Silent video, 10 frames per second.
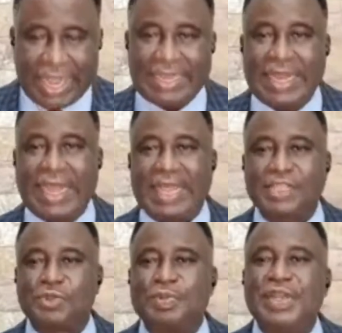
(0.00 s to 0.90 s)
and there
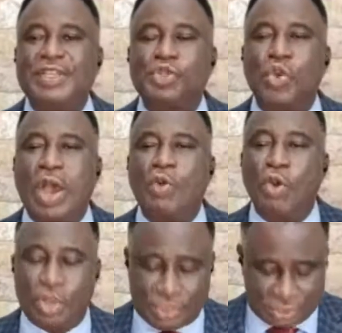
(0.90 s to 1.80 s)
are
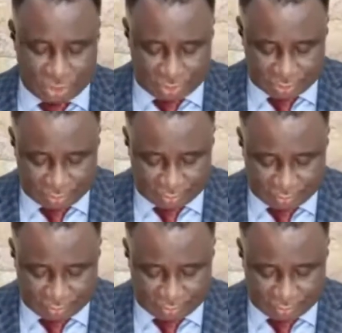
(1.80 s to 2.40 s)
spiritual watch